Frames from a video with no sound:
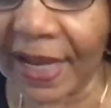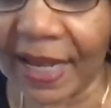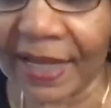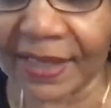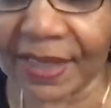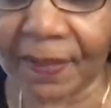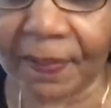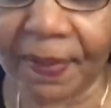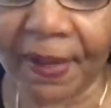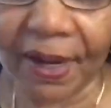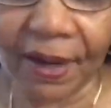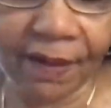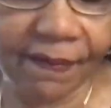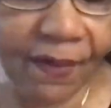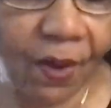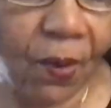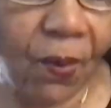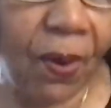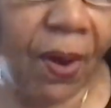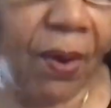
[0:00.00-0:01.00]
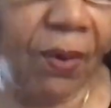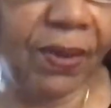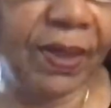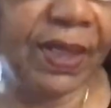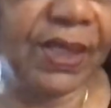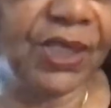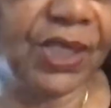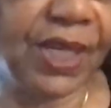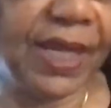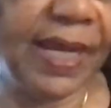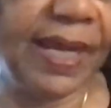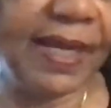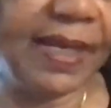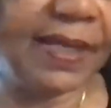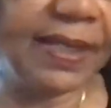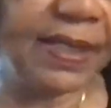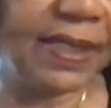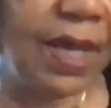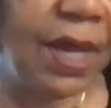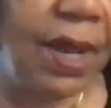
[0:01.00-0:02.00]
has a pair of old holy
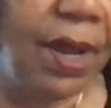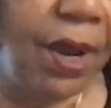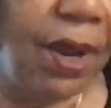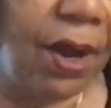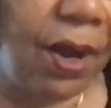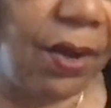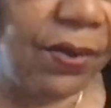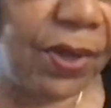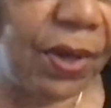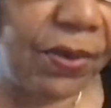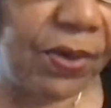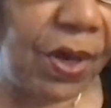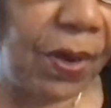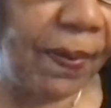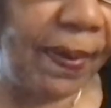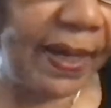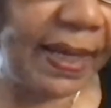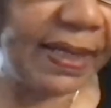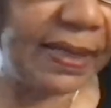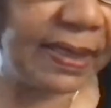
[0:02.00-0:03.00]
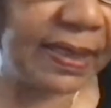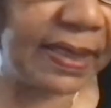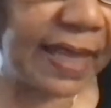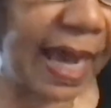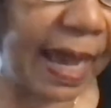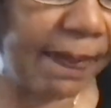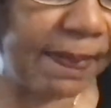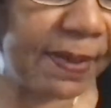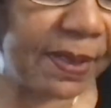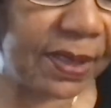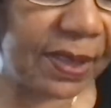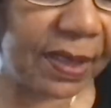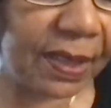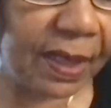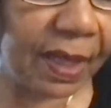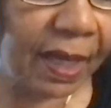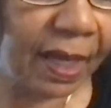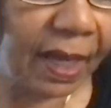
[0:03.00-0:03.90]
jeans, although nobody stops